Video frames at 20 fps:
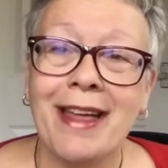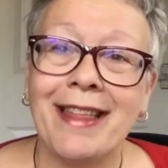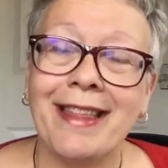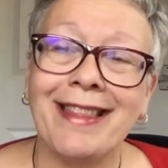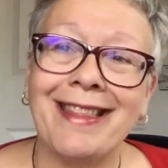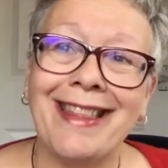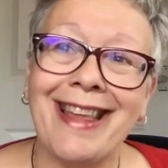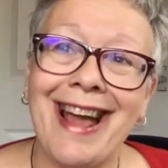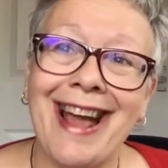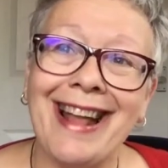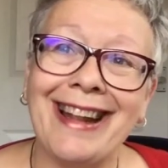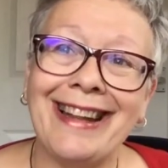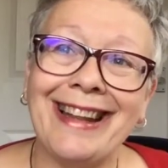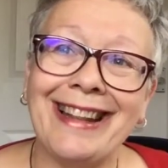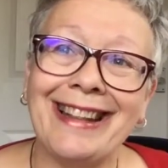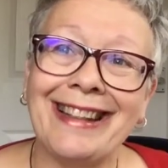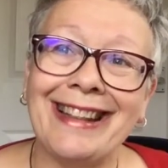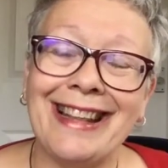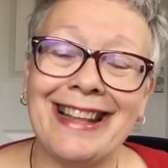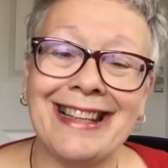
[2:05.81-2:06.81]

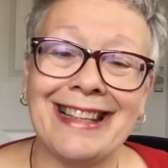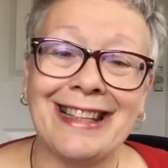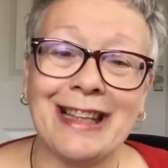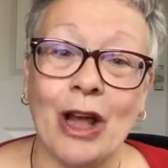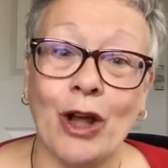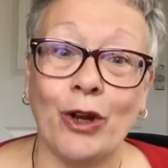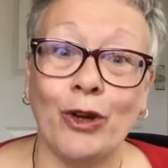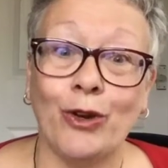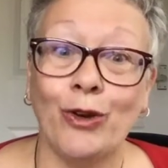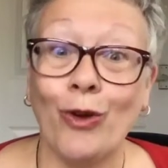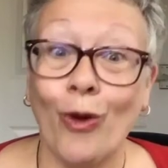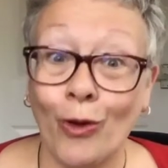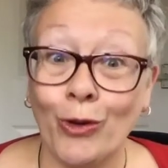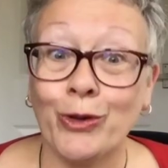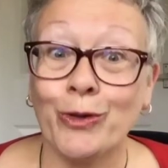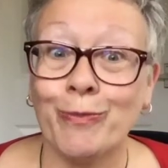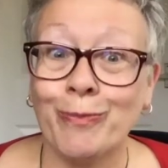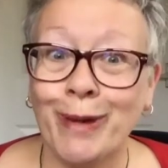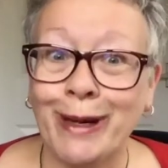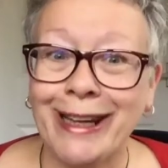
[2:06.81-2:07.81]
then this
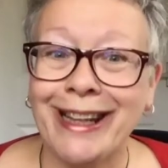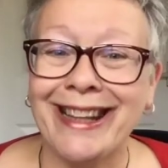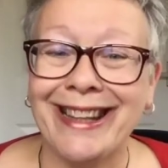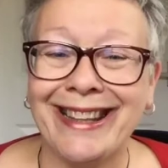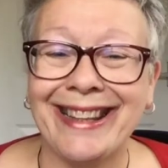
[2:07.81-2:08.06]
not money